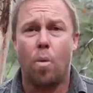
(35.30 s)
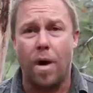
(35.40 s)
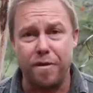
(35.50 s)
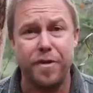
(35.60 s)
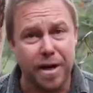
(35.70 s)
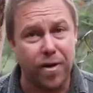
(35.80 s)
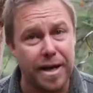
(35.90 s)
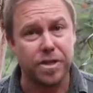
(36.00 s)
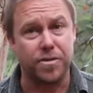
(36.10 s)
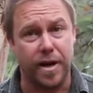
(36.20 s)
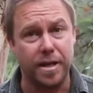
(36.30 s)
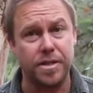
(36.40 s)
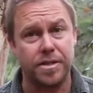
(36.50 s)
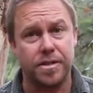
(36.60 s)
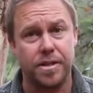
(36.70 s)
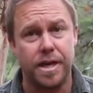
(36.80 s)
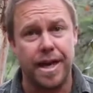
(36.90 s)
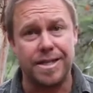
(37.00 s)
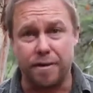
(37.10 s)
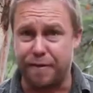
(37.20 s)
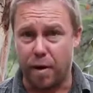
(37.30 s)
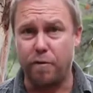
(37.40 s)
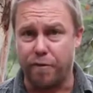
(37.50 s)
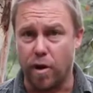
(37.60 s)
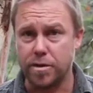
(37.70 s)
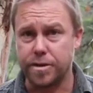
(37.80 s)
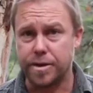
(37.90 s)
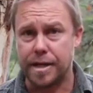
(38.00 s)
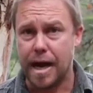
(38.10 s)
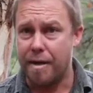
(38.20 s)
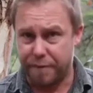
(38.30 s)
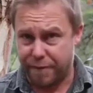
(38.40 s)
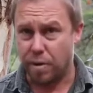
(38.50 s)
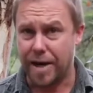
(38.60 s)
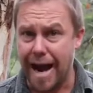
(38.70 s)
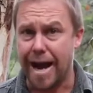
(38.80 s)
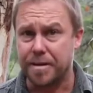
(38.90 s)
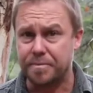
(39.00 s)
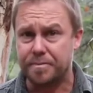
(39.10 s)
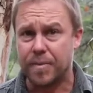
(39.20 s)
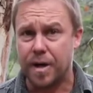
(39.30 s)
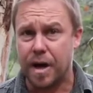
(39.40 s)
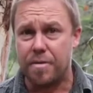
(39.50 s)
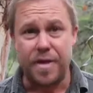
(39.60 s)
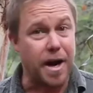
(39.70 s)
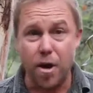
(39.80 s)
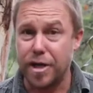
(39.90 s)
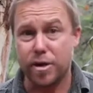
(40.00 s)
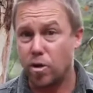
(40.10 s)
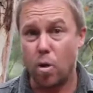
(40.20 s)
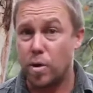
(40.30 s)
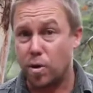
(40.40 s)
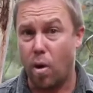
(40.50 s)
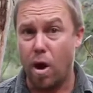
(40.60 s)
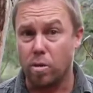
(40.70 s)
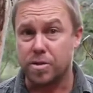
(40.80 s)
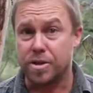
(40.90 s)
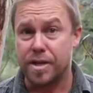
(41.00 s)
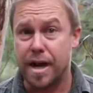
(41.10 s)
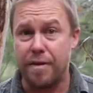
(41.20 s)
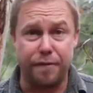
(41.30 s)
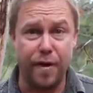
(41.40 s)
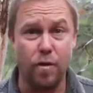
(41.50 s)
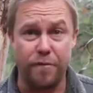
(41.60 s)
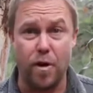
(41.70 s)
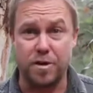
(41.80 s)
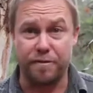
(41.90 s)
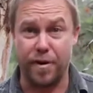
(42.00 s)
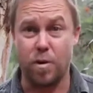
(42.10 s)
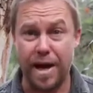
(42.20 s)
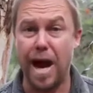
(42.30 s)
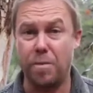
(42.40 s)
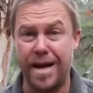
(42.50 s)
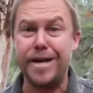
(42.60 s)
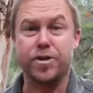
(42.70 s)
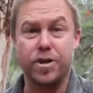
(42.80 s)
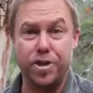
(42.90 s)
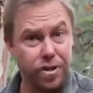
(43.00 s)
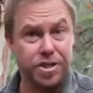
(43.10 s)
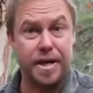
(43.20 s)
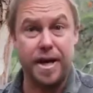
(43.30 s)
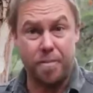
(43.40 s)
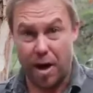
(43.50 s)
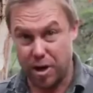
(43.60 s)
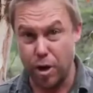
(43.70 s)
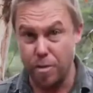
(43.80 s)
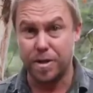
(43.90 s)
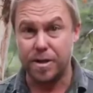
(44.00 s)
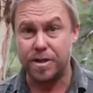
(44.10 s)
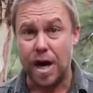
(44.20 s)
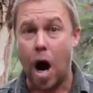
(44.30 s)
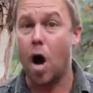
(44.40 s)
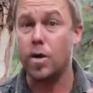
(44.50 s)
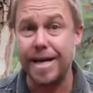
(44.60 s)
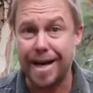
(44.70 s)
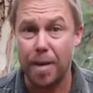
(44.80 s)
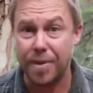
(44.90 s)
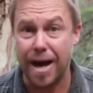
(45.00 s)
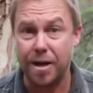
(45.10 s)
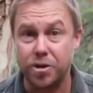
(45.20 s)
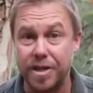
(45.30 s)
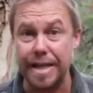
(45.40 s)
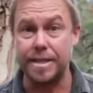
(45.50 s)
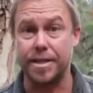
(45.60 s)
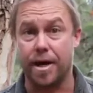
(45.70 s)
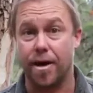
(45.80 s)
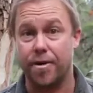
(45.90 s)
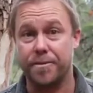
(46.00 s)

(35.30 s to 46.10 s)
One of their greatest threats is the feral fox and the feral cat. They don't get along with quolls, and the feral fox and feral cat were introduced here by humans only a couple of hundred years ago.